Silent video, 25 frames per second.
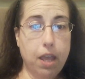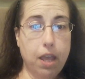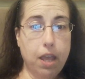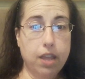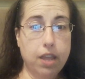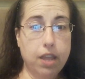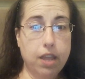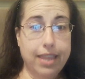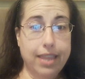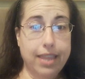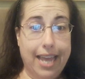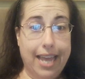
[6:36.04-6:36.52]

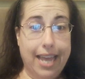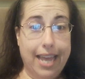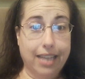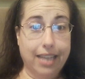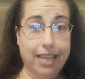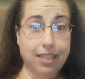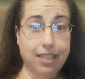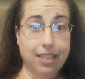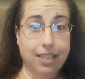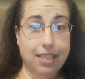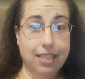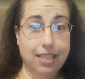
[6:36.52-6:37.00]
the
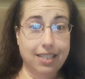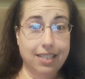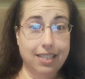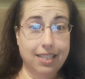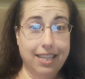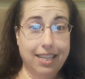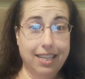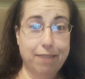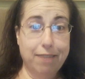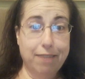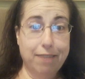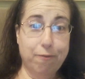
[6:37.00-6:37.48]
excess
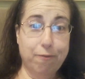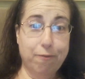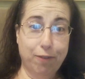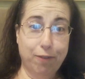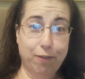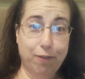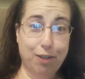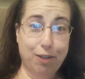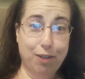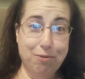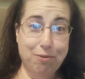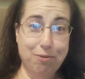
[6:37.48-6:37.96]
skin
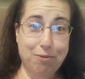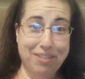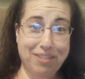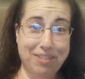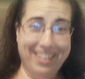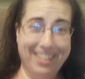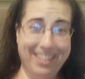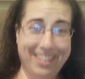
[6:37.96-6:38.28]
floats.